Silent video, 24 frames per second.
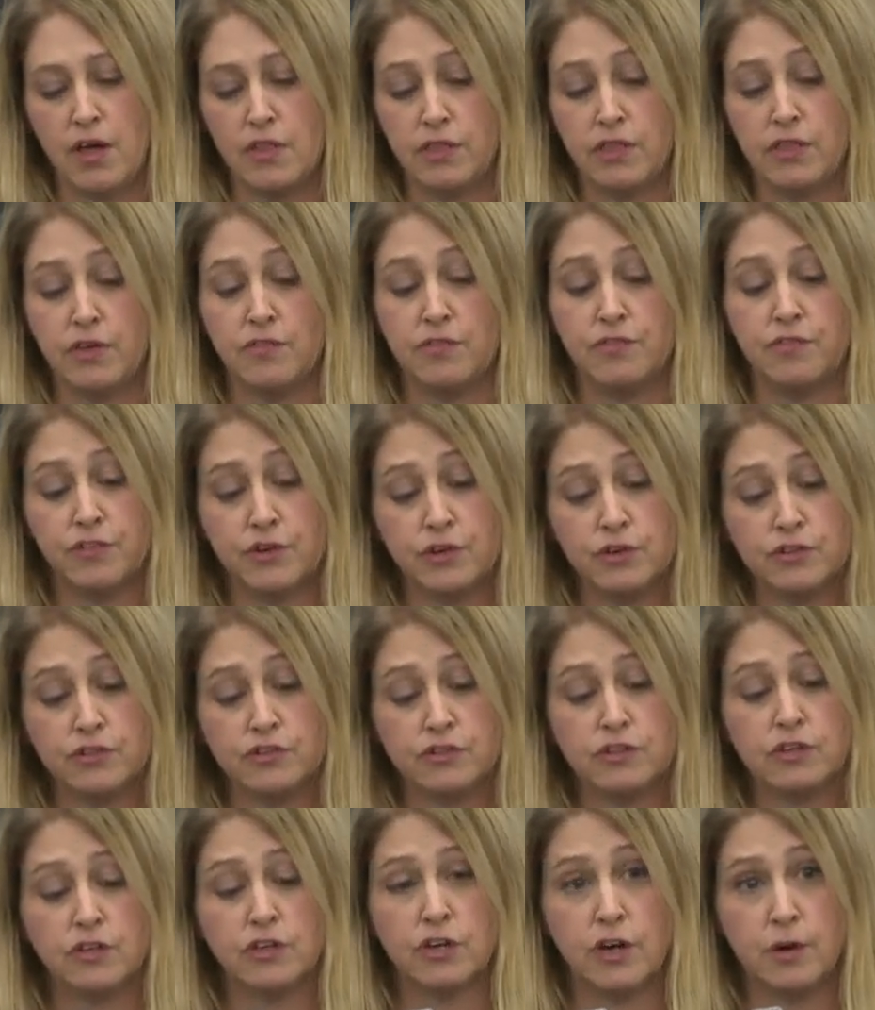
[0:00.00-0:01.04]
the
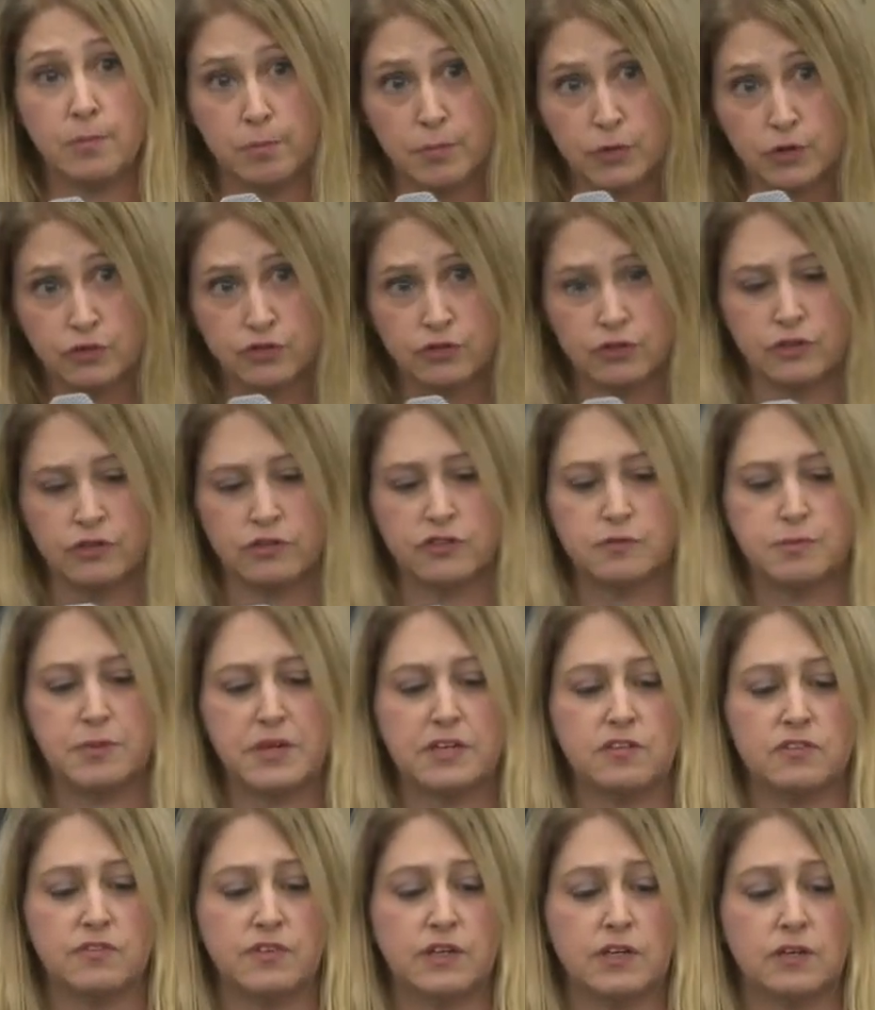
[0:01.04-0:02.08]
first commercial
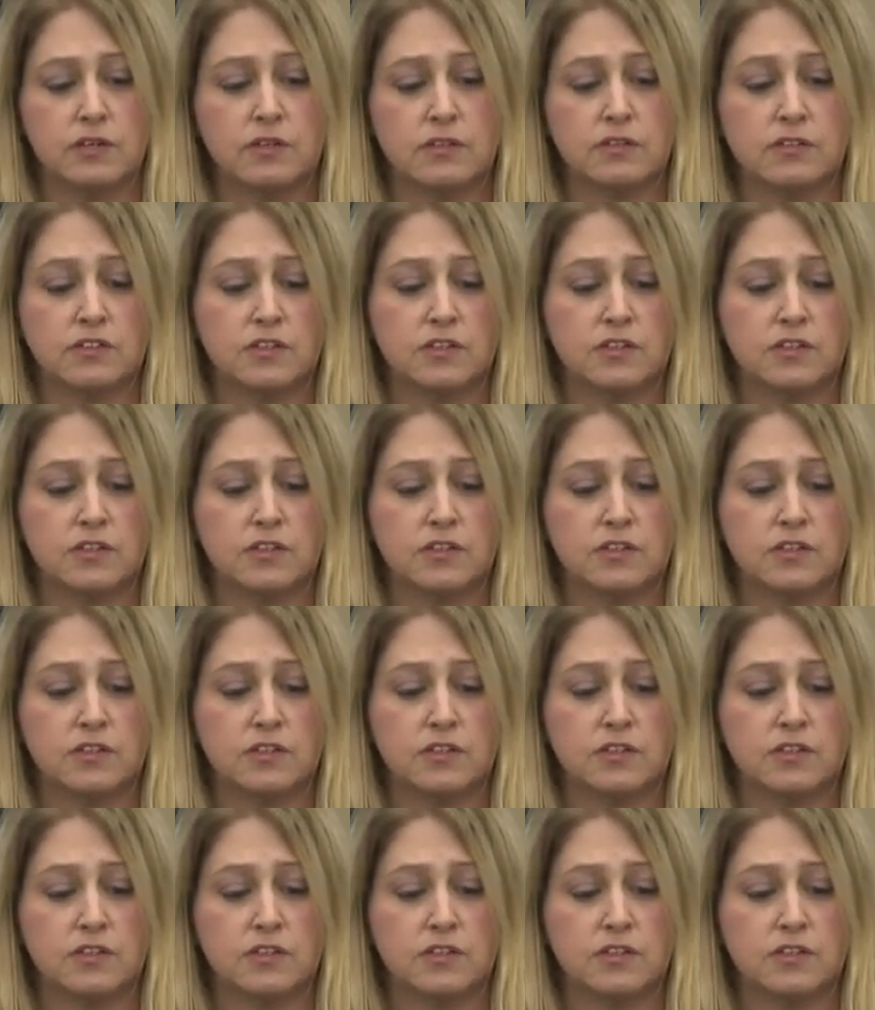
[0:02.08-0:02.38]
space vehicle